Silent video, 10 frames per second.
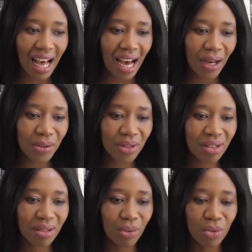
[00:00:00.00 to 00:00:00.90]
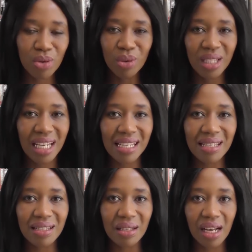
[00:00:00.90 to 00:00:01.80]
outruled
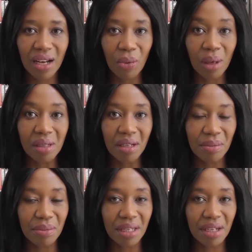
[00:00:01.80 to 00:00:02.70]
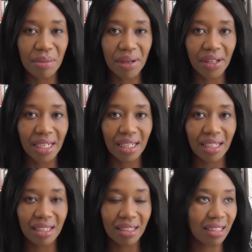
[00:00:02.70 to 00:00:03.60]
his welcome in America
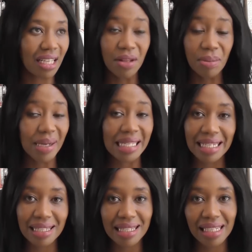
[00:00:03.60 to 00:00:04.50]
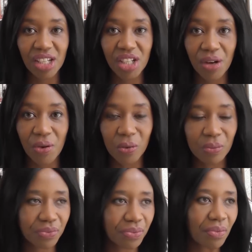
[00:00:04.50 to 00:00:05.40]
and in the presidency in general.
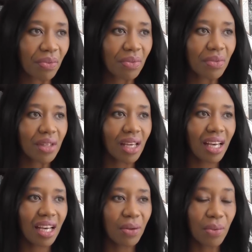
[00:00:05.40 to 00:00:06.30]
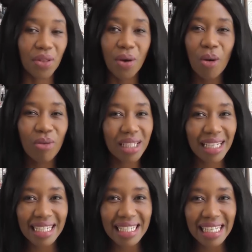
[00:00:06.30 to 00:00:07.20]
And with
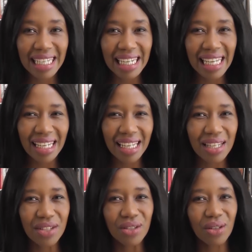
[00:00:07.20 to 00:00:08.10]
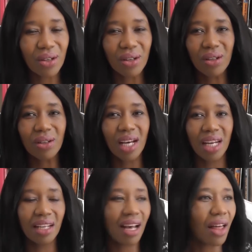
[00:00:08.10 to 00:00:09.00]
COVID-19 hitting this year and
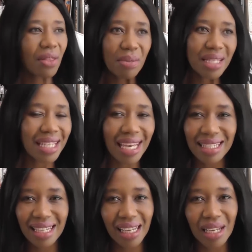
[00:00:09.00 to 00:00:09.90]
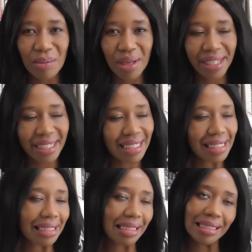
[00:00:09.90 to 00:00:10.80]
the other mistakes that he
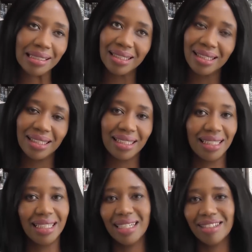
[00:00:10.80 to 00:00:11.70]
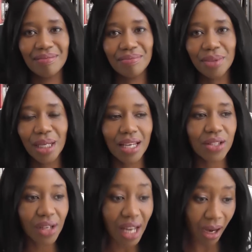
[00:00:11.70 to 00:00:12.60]
made, yeah, okay.
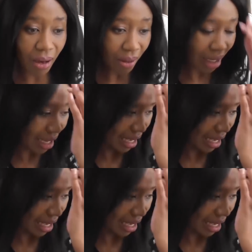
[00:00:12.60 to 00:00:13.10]
So now,